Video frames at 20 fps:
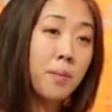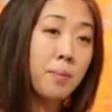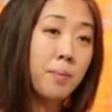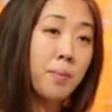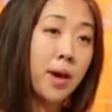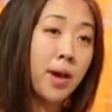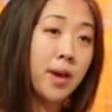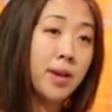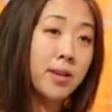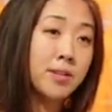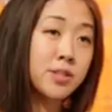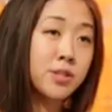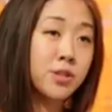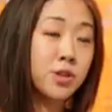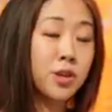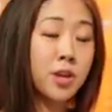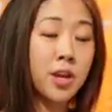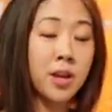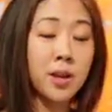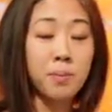But so
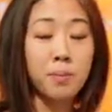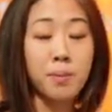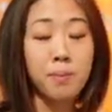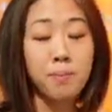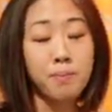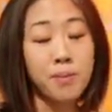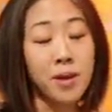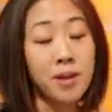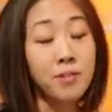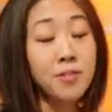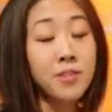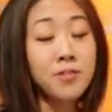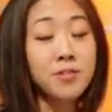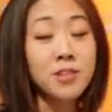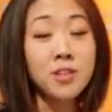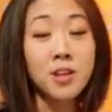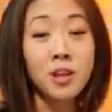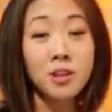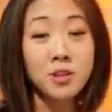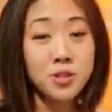you're getting paid
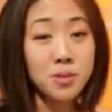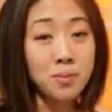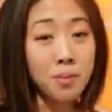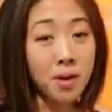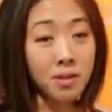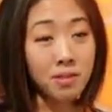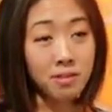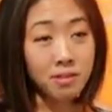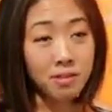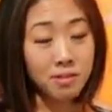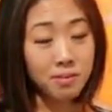$15 a month,